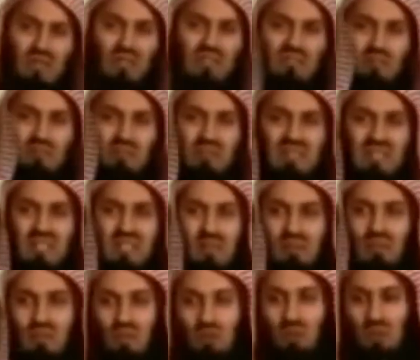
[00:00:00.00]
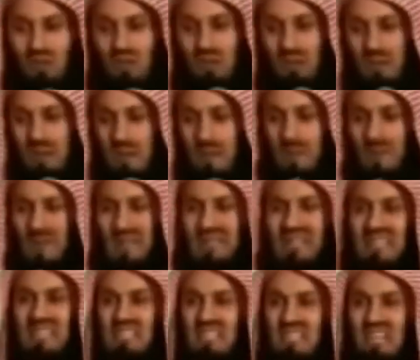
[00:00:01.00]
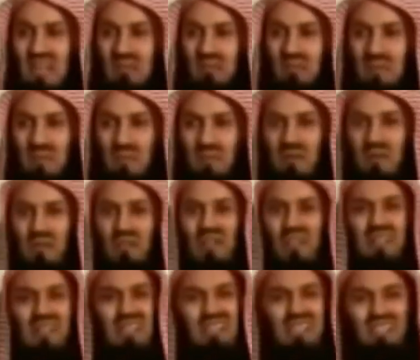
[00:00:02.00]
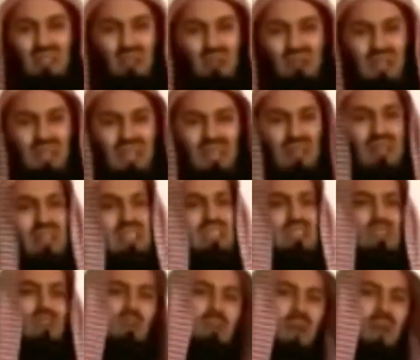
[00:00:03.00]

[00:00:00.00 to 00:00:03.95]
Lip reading: to leave Medina Munawwara by these young people. It's okay, let's